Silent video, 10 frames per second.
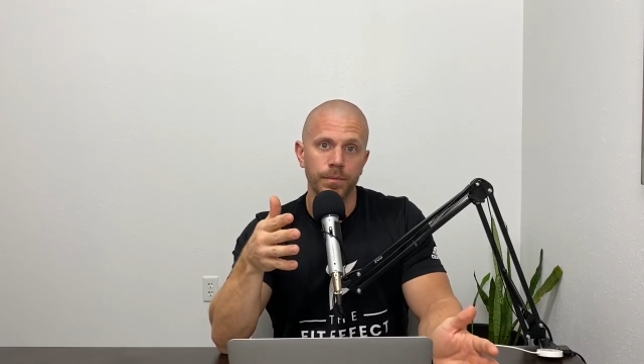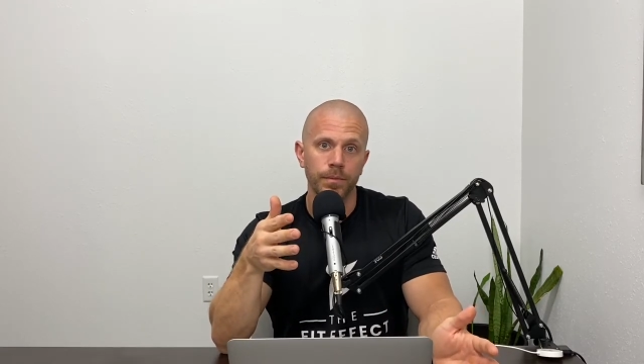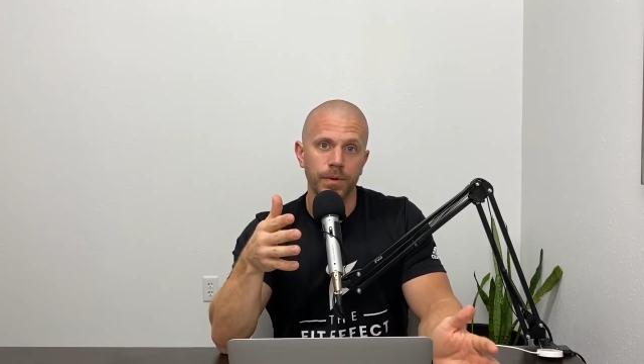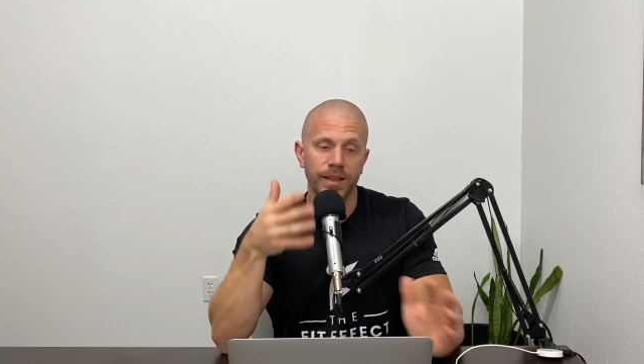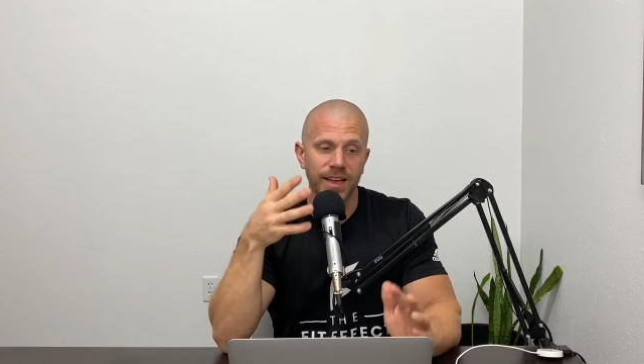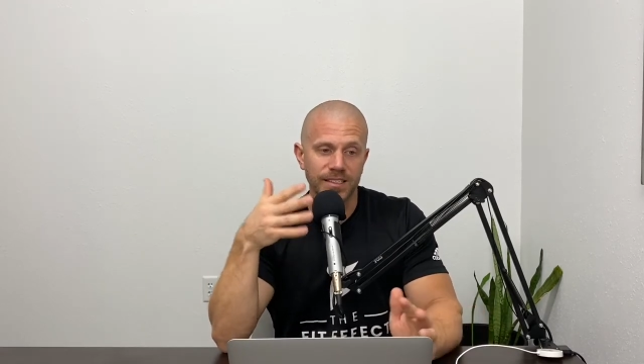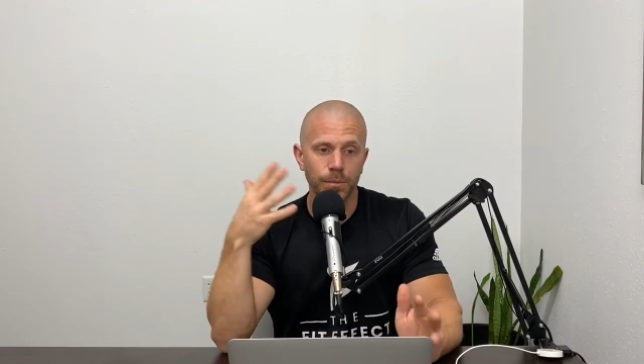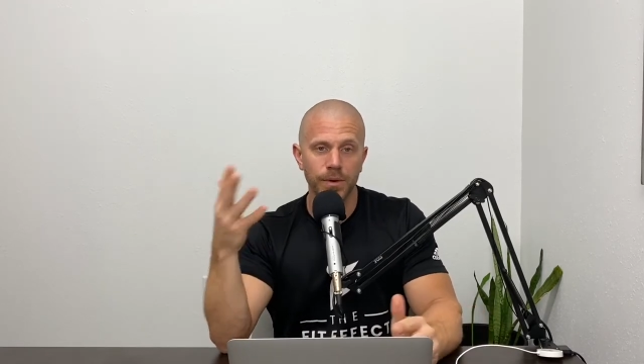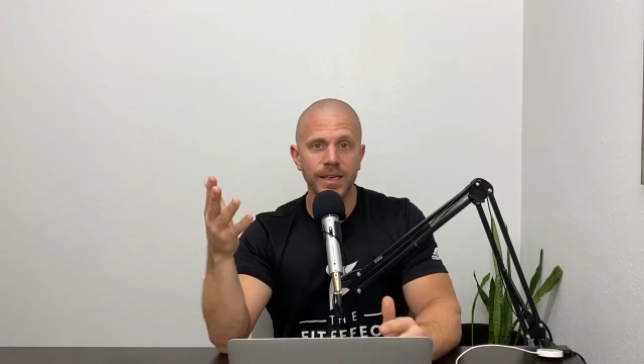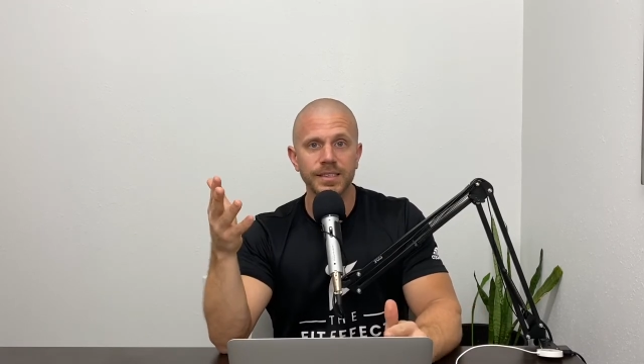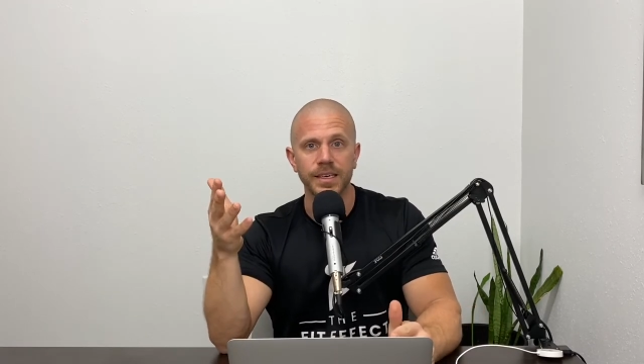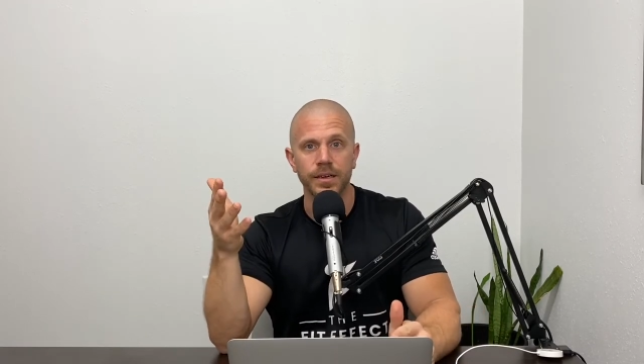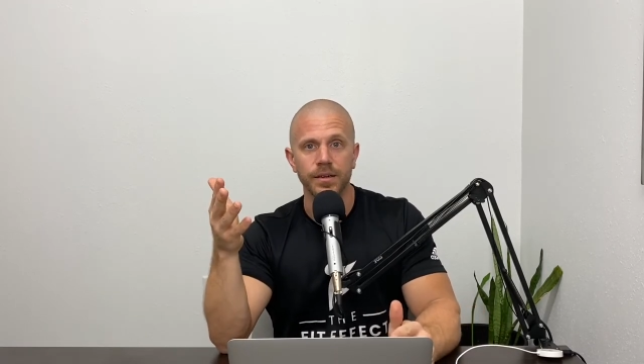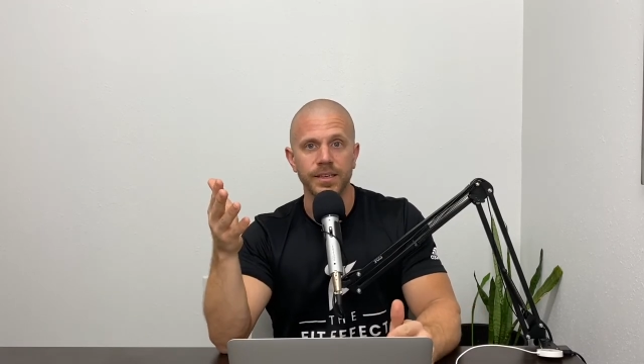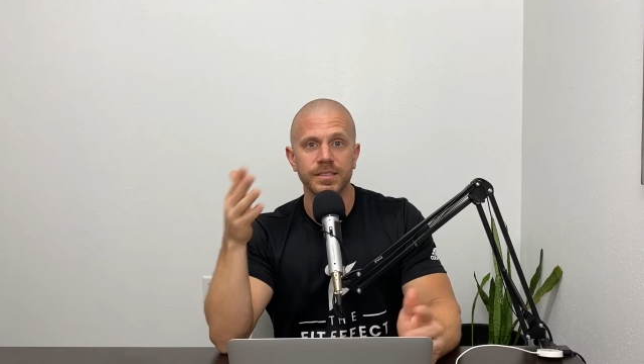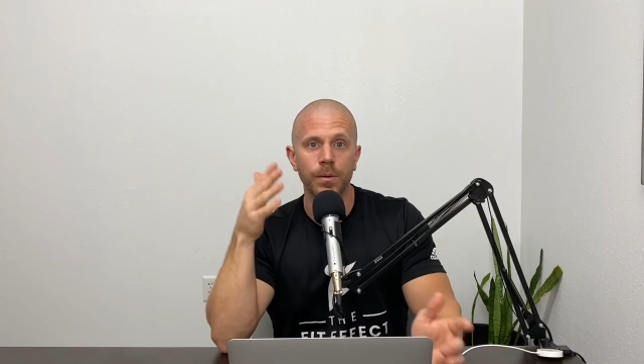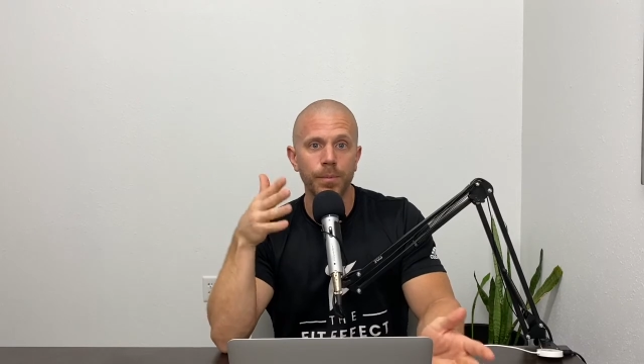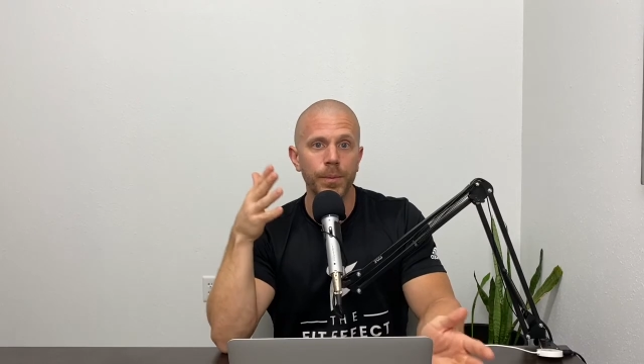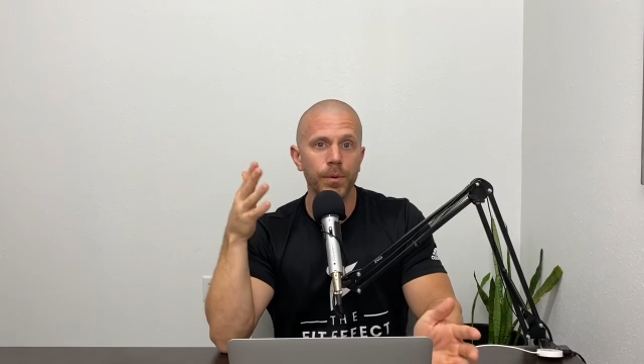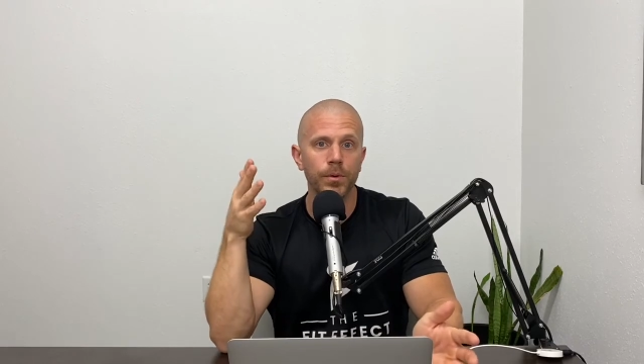Like that's a blessing. Like some
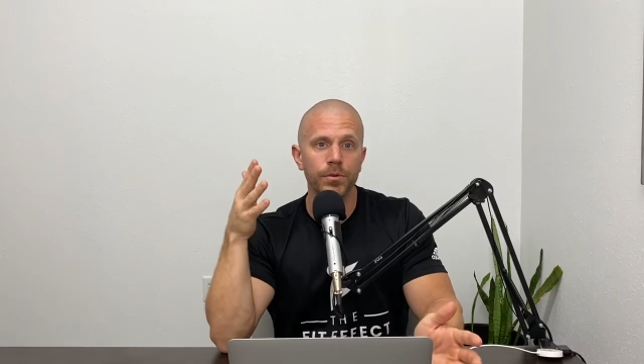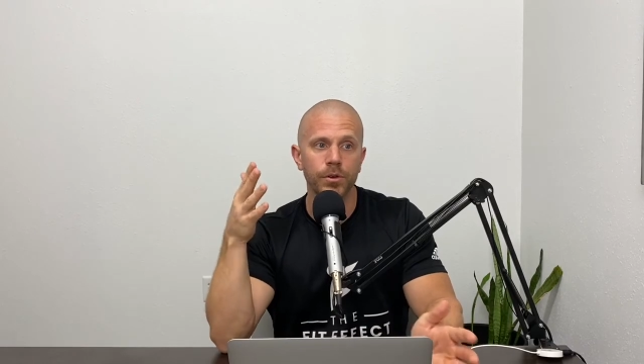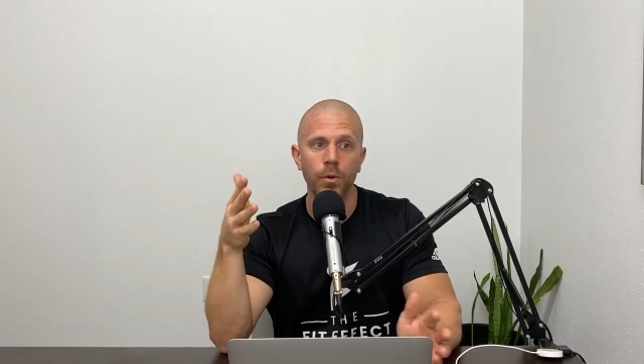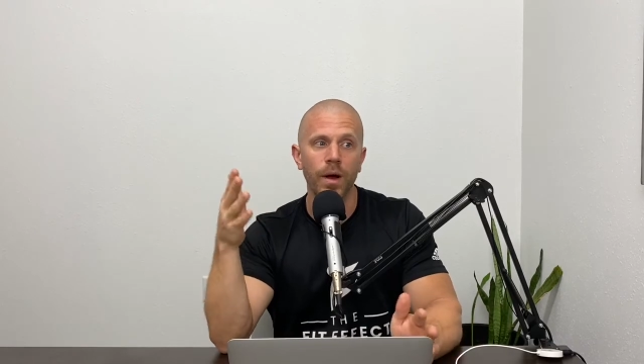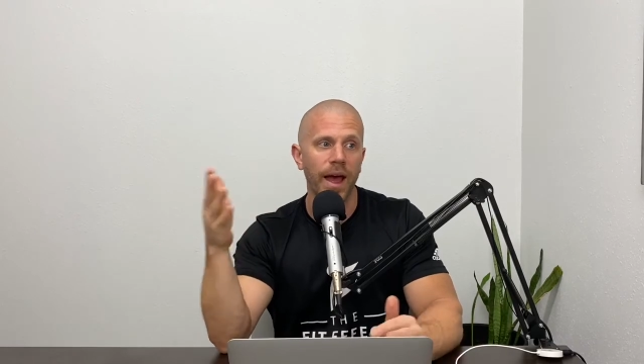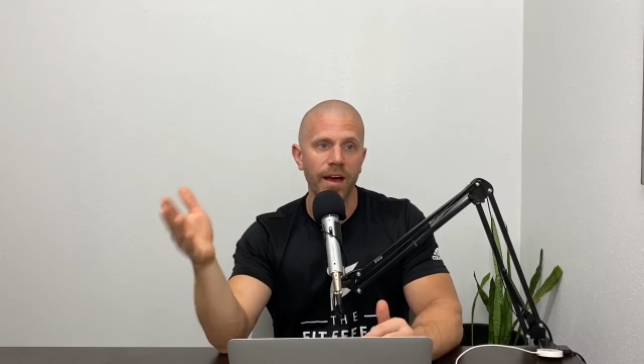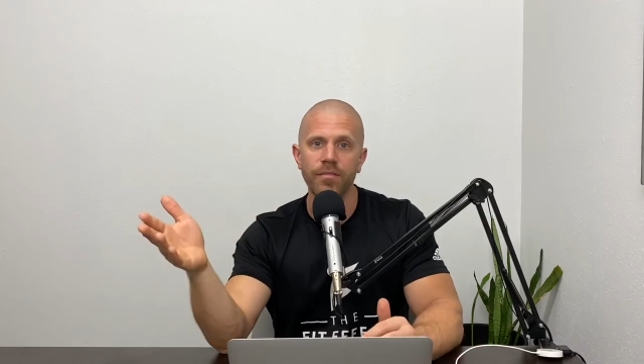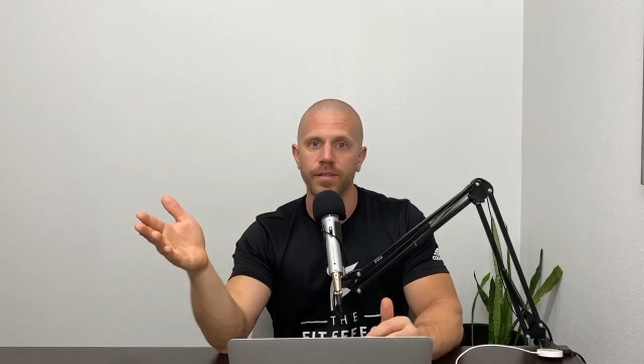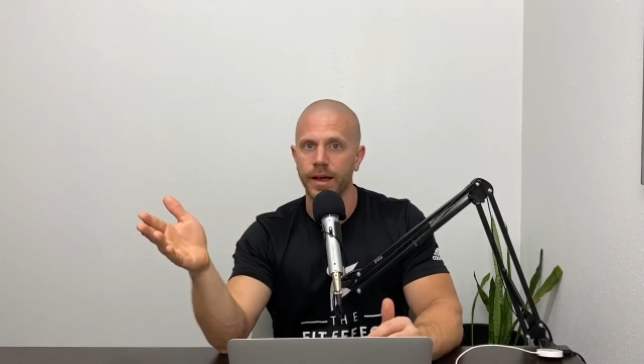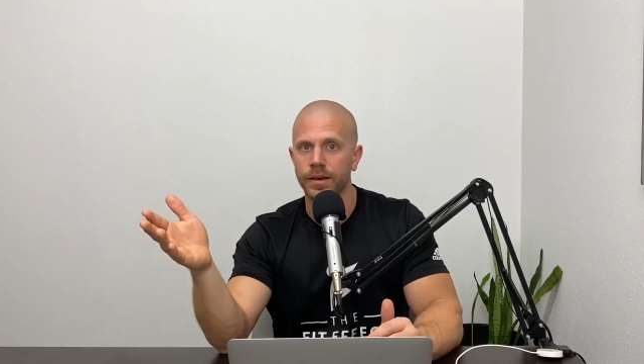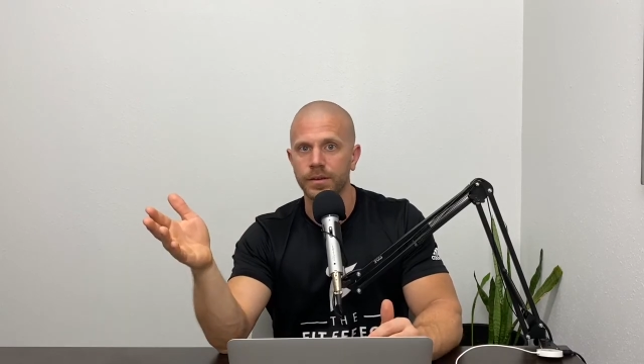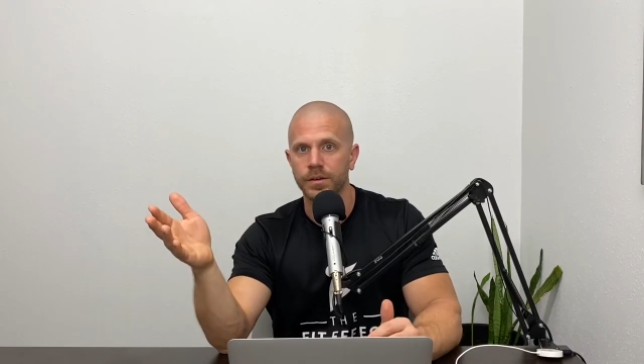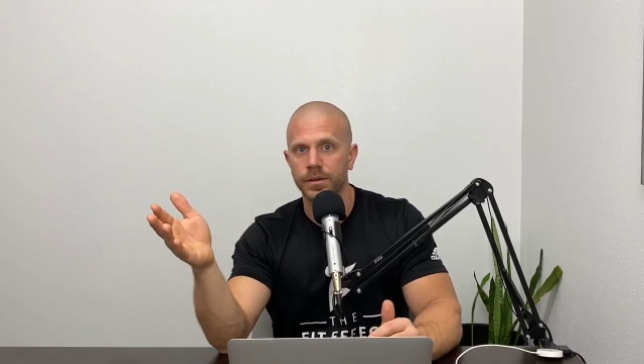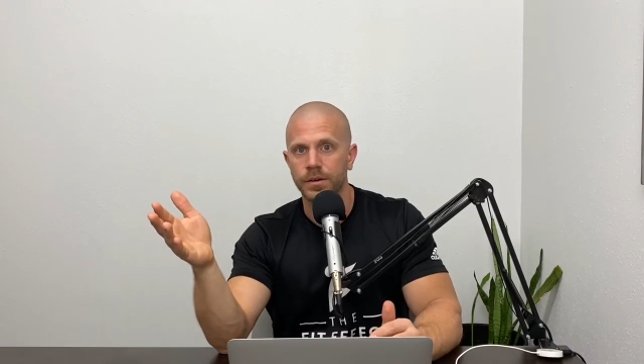people don't have that.